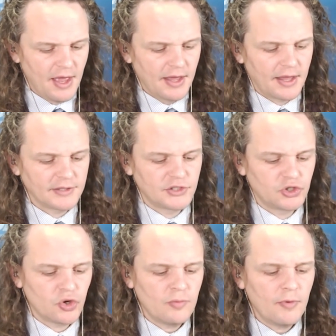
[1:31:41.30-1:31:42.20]

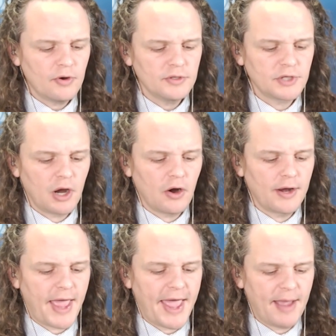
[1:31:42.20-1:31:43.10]
Consumers are
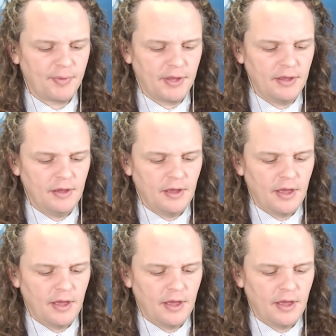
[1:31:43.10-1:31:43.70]
unhappy